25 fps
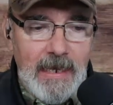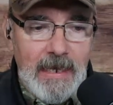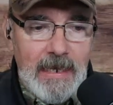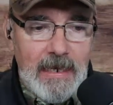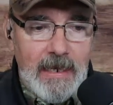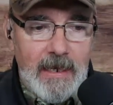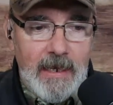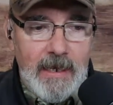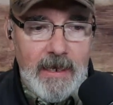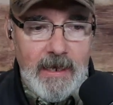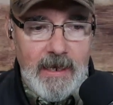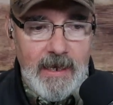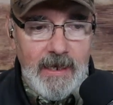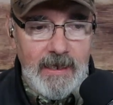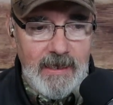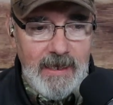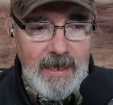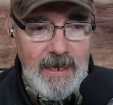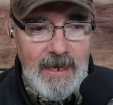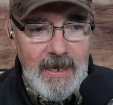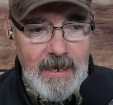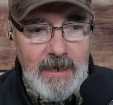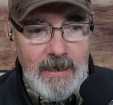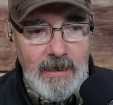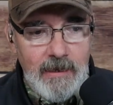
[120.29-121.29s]

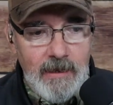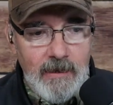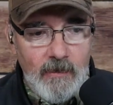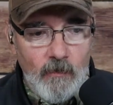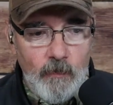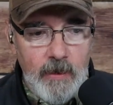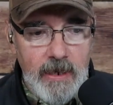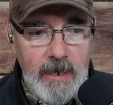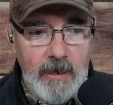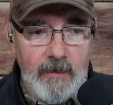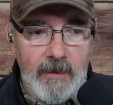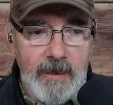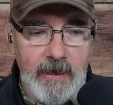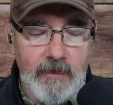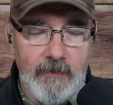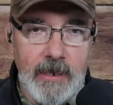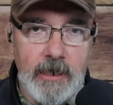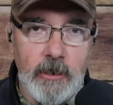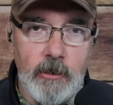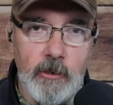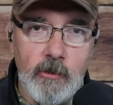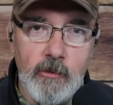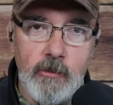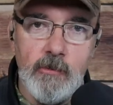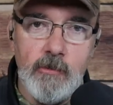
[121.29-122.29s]
Again, we are
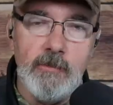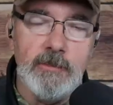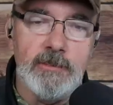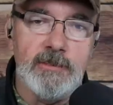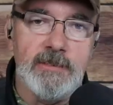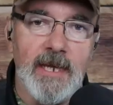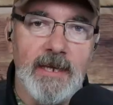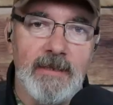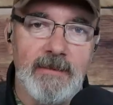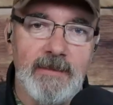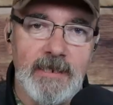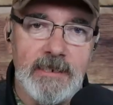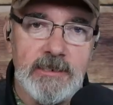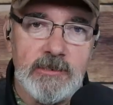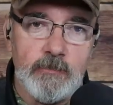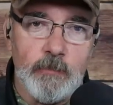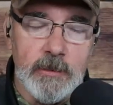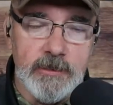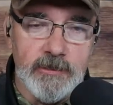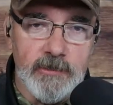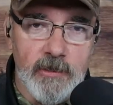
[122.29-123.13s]
hearing news that this was